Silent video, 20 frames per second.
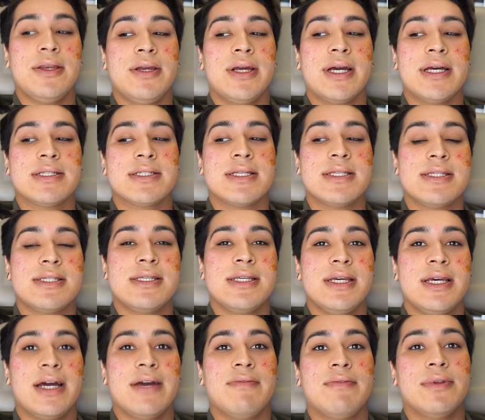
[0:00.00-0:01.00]
You guys can
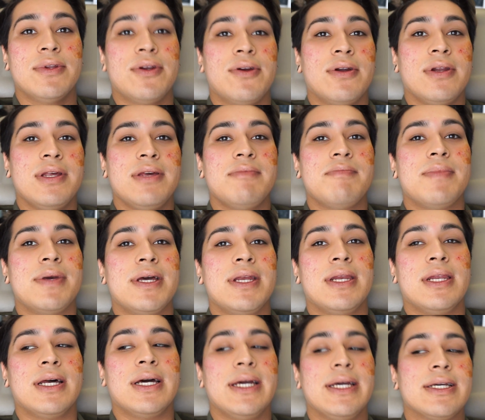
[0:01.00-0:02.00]
see I've literally
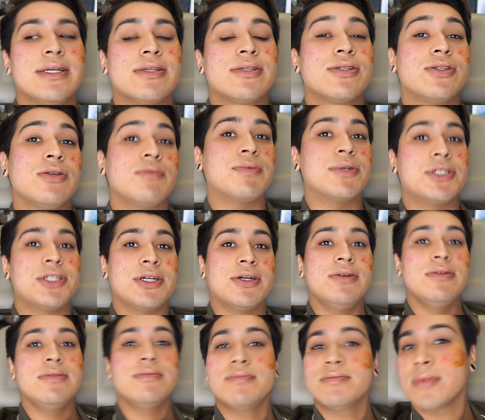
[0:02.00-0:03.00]
been like super
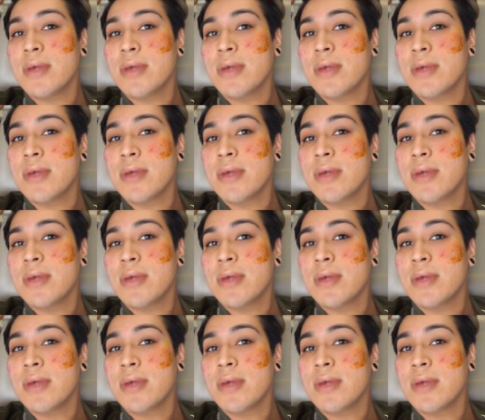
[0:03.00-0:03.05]
chill.